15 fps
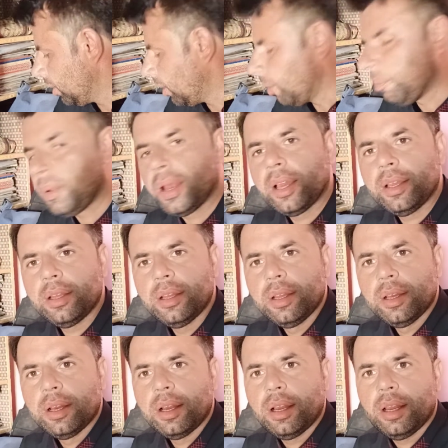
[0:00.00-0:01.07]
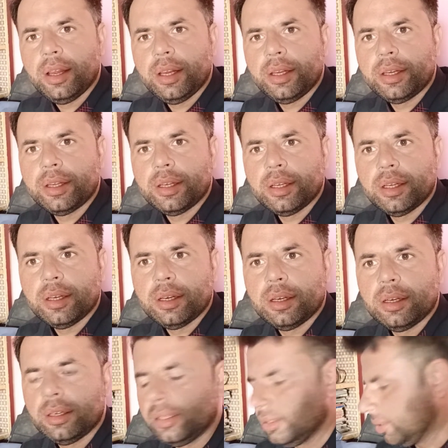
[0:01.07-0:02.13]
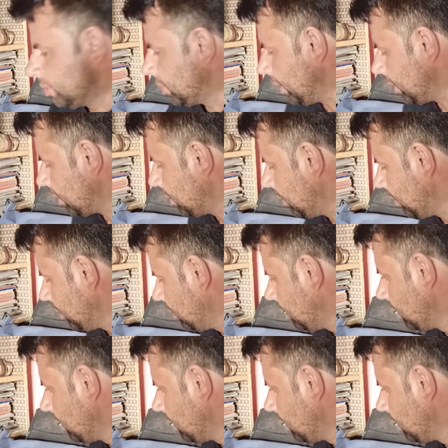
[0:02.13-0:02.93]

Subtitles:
apply and set the